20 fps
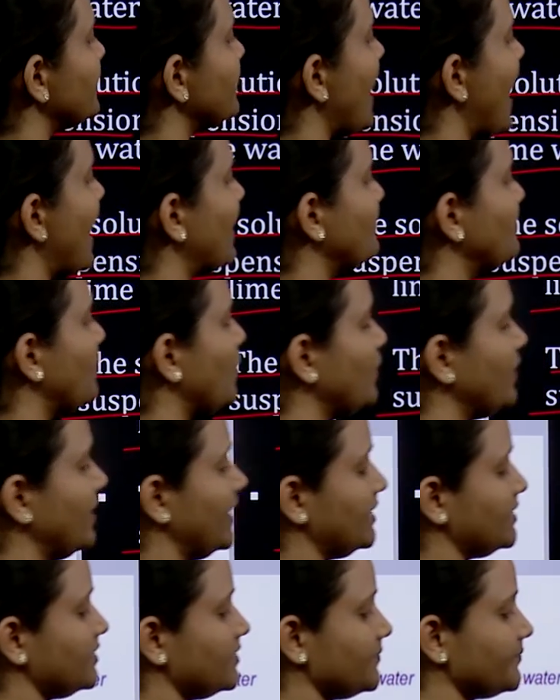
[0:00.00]

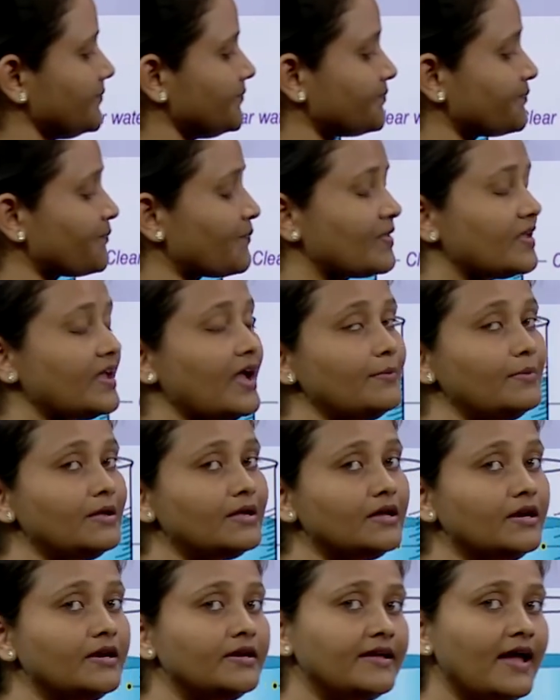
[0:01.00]
carbonate.
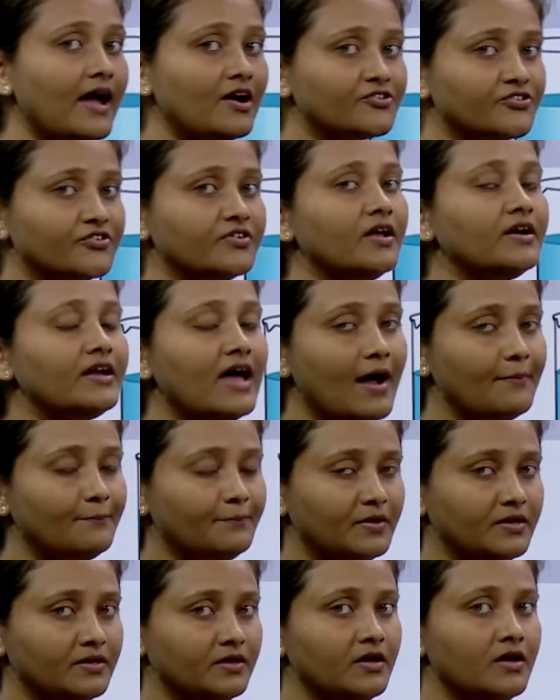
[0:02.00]
Chemical reaction had
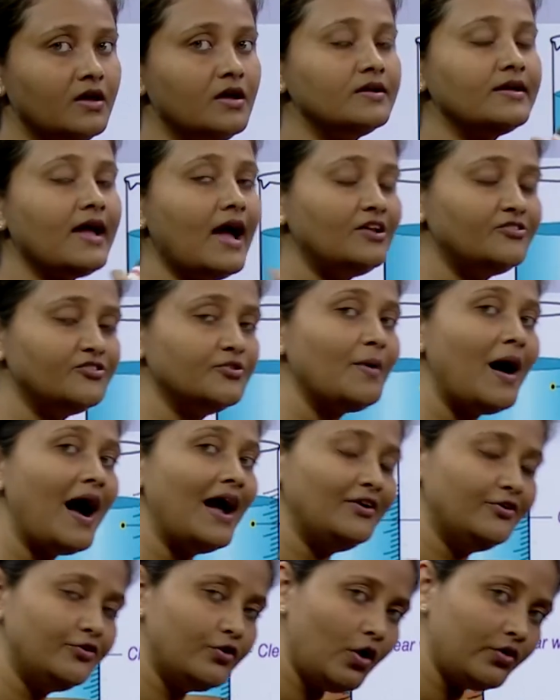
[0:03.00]
happened. Calcium
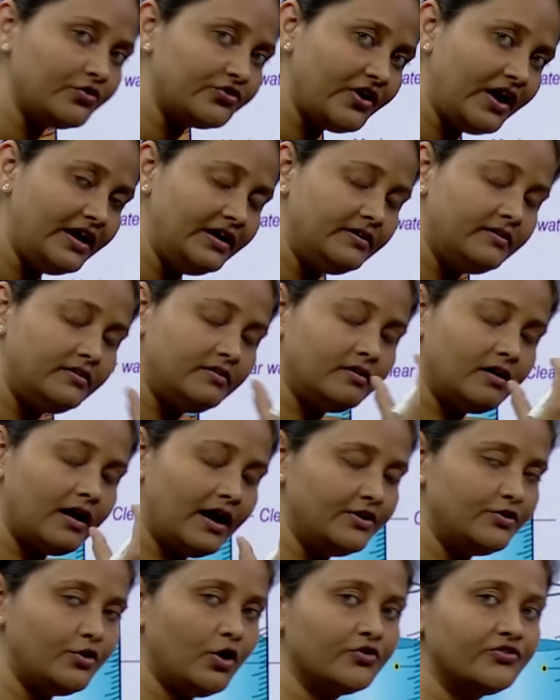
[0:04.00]

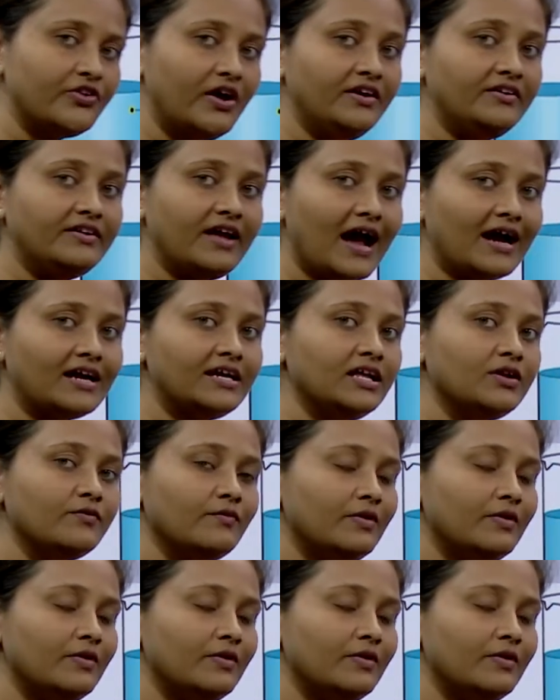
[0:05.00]
hydroxide reacting